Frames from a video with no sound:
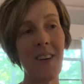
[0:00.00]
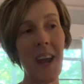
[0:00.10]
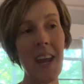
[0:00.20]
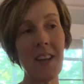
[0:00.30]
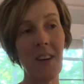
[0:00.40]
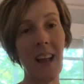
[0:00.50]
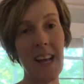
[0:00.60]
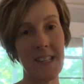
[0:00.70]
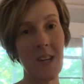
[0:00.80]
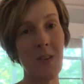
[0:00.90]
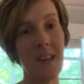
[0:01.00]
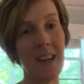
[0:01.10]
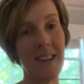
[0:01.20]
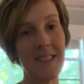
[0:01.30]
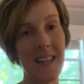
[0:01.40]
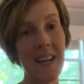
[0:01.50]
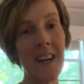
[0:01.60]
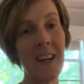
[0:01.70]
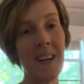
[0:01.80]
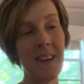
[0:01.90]
Okay, and your last note there is
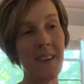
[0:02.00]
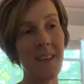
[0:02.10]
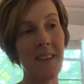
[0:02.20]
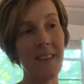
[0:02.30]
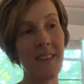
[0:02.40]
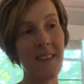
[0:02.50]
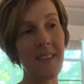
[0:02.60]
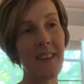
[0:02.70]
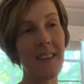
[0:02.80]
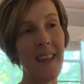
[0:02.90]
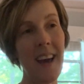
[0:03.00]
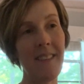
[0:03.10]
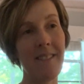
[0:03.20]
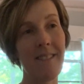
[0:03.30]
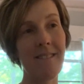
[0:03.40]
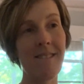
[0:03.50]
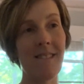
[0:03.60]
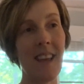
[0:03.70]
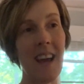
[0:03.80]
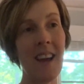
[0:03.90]
here. You hear that?
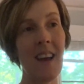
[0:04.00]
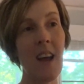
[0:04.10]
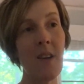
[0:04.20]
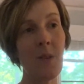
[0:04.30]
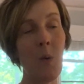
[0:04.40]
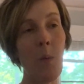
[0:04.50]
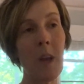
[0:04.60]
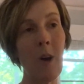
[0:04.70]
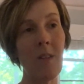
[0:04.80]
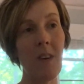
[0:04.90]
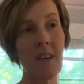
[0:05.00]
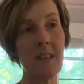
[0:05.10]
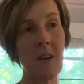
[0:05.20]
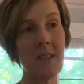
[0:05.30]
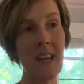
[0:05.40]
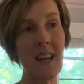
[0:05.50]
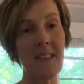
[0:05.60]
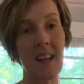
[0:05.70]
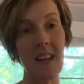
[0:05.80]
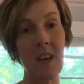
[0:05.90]
Okay, so when we go to verse 13,
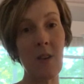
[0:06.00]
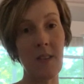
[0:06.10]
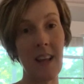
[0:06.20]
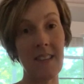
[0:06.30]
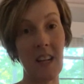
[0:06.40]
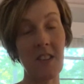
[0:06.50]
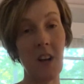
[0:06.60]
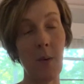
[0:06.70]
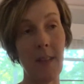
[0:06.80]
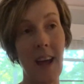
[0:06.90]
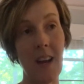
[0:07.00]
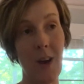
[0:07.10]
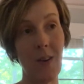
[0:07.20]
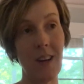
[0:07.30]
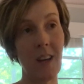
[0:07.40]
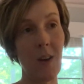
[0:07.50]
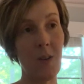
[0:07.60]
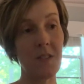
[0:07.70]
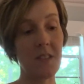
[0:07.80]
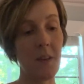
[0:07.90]
it's going to start with that note, and it
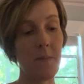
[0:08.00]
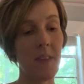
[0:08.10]
goes,